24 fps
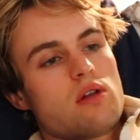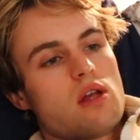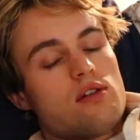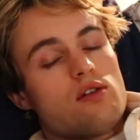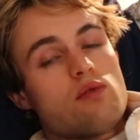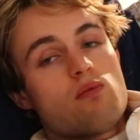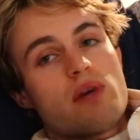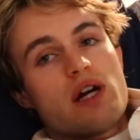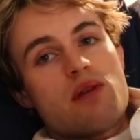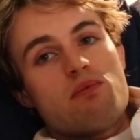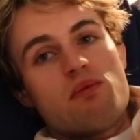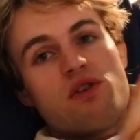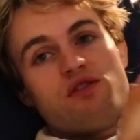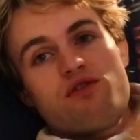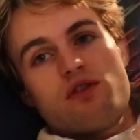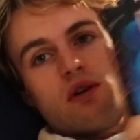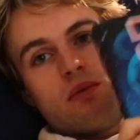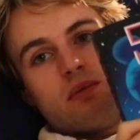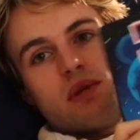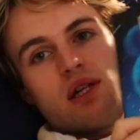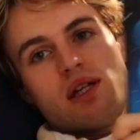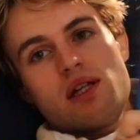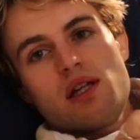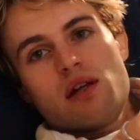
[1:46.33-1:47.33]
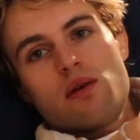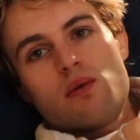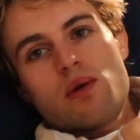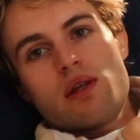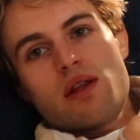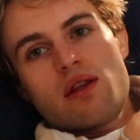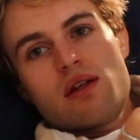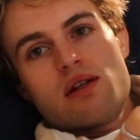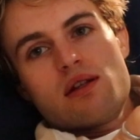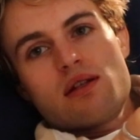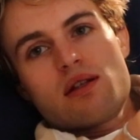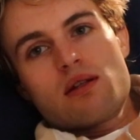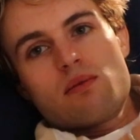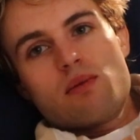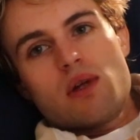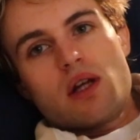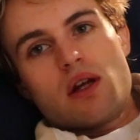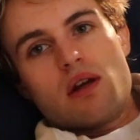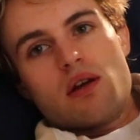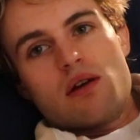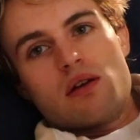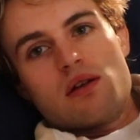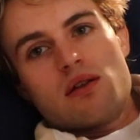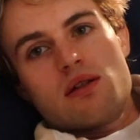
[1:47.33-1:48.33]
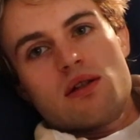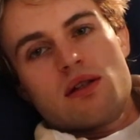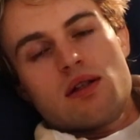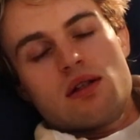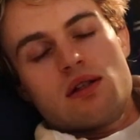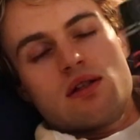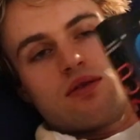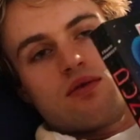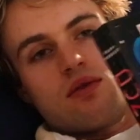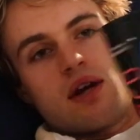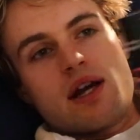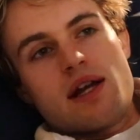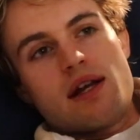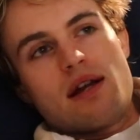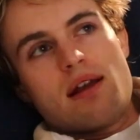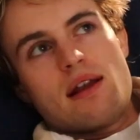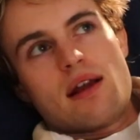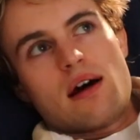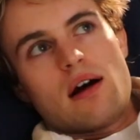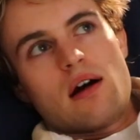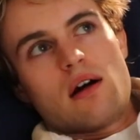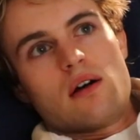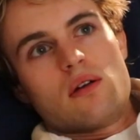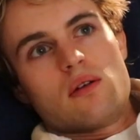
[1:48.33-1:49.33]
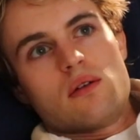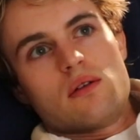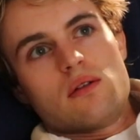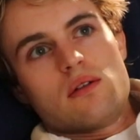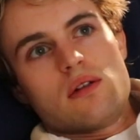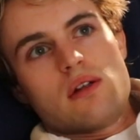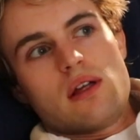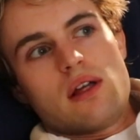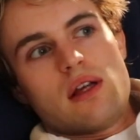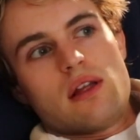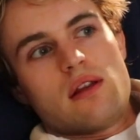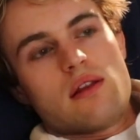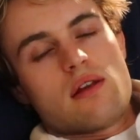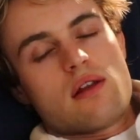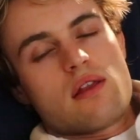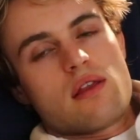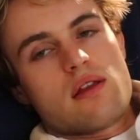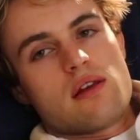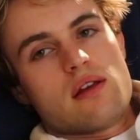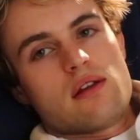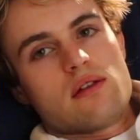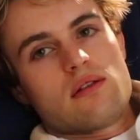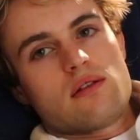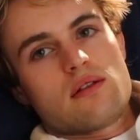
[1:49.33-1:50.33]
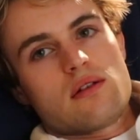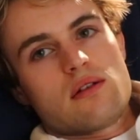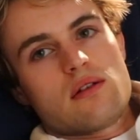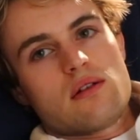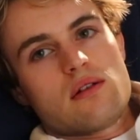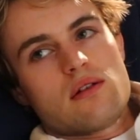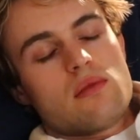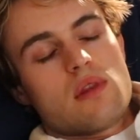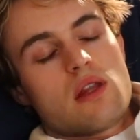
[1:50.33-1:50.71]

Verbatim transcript: You might be familiar with this because it's right now in the theater.